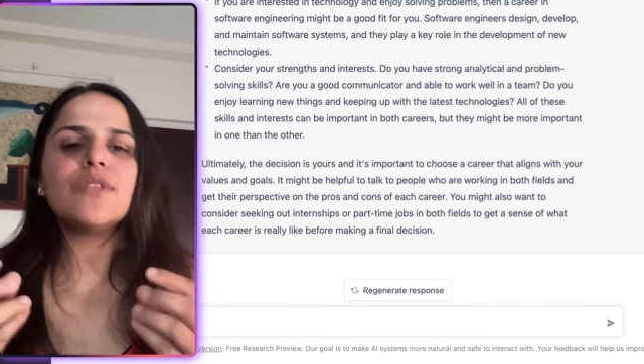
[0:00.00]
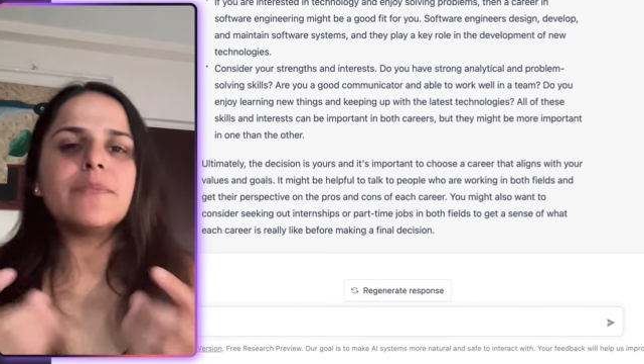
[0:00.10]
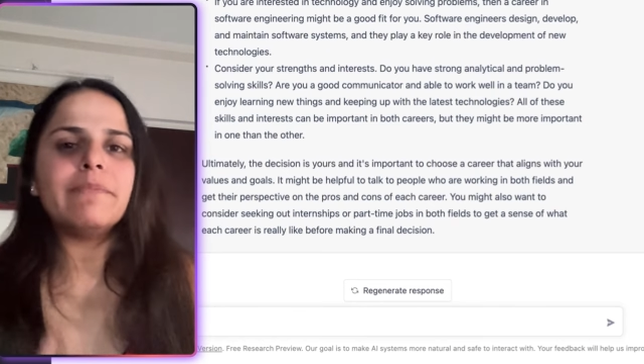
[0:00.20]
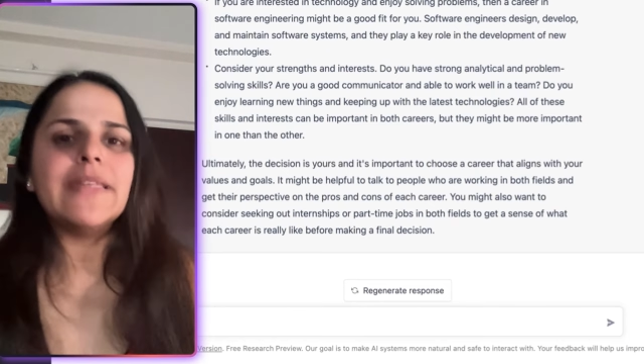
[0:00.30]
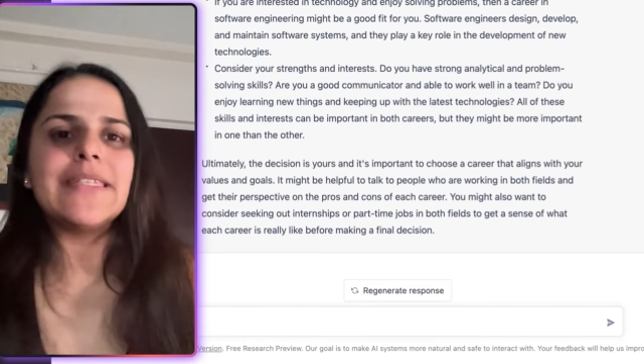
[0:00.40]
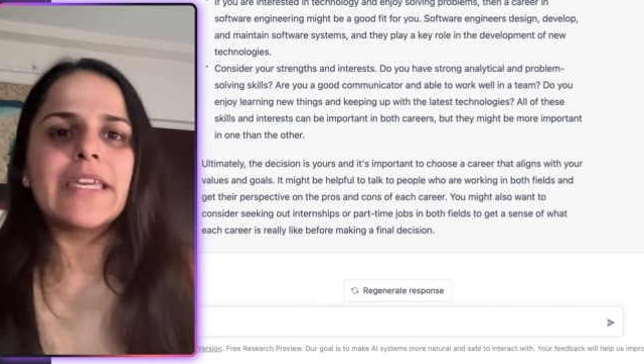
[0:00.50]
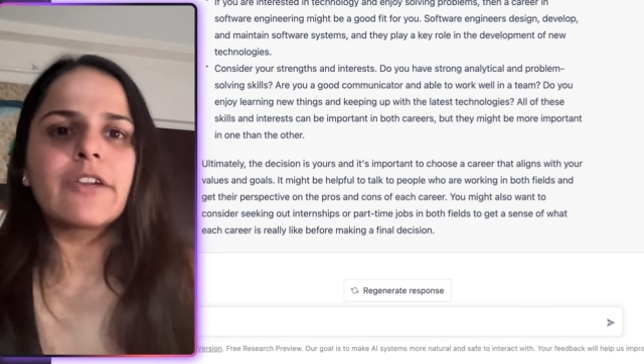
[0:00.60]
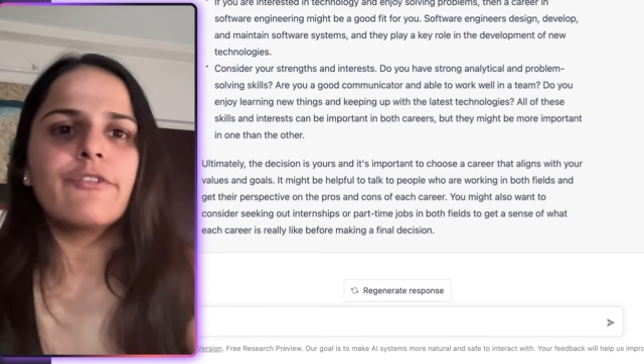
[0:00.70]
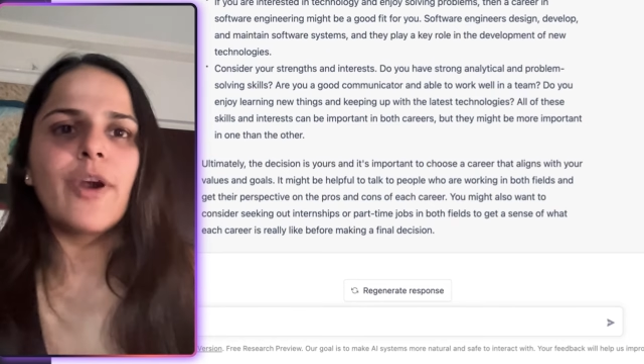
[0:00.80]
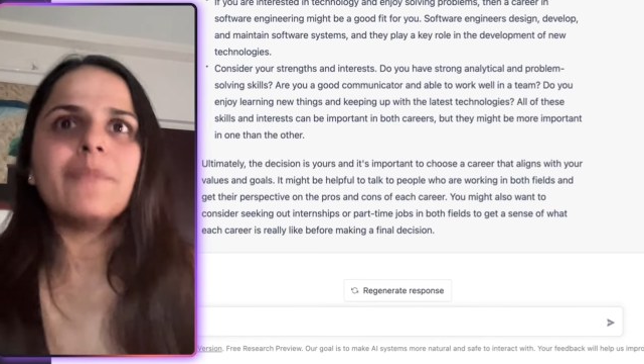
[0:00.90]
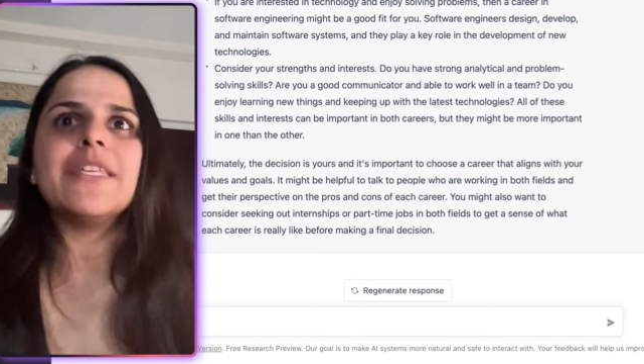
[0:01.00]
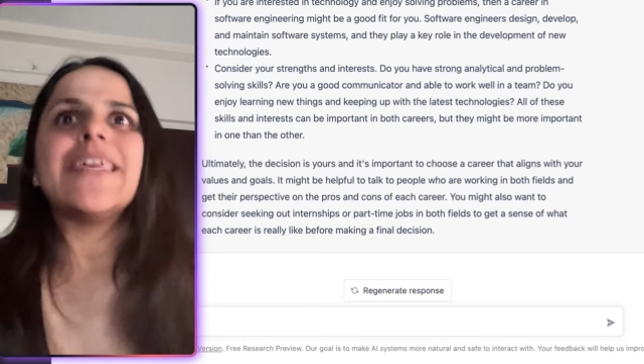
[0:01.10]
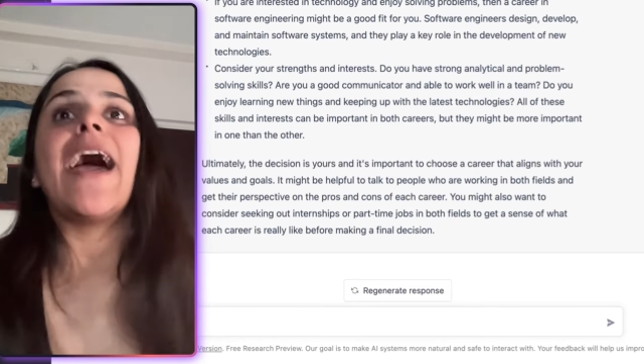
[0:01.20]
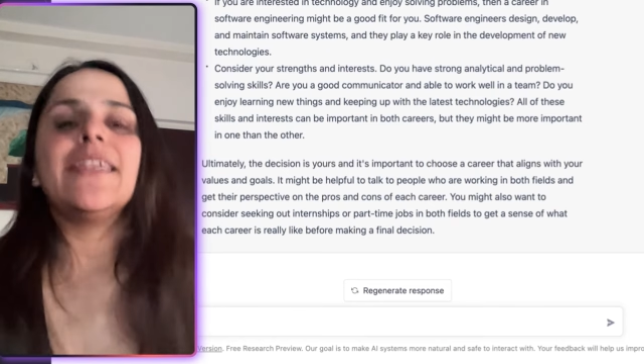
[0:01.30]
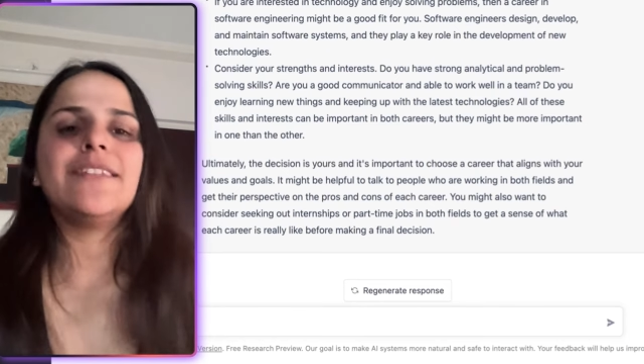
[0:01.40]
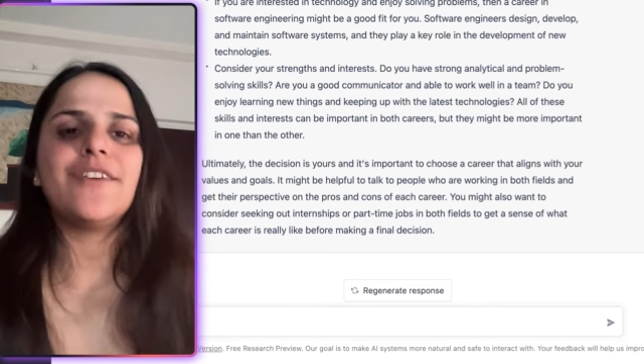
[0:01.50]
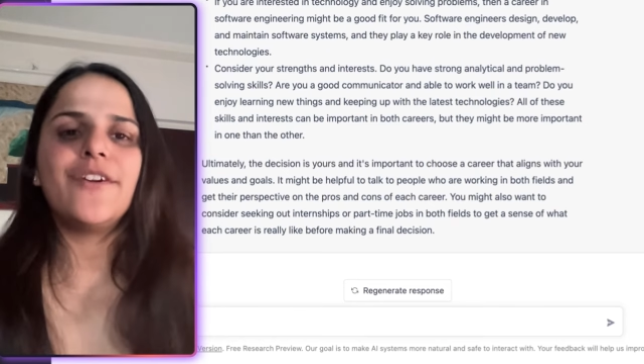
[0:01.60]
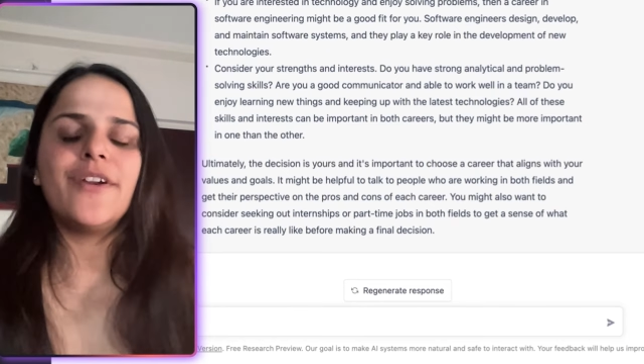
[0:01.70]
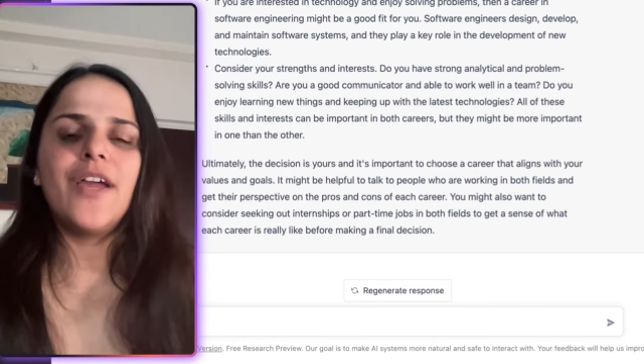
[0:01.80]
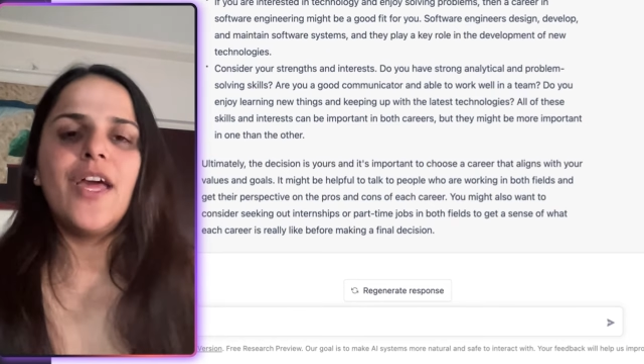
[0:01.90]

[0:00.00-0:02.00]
was missing from this answer,